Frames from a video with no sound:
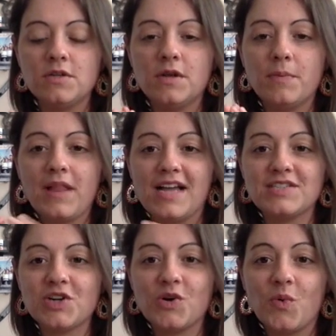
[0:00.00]
apply
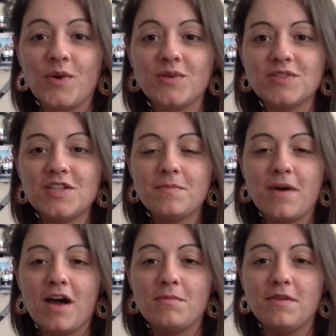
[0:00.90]
certain oils
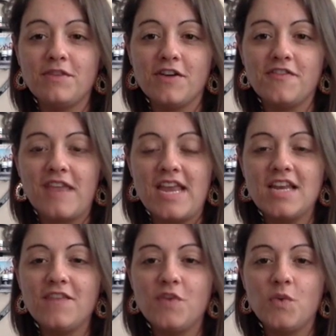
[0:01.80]
bottom of your feet
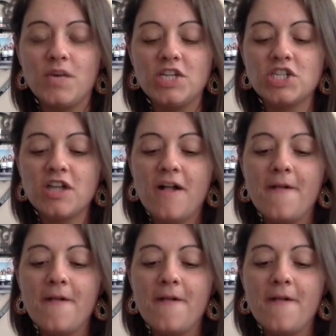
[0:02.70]
if you wish.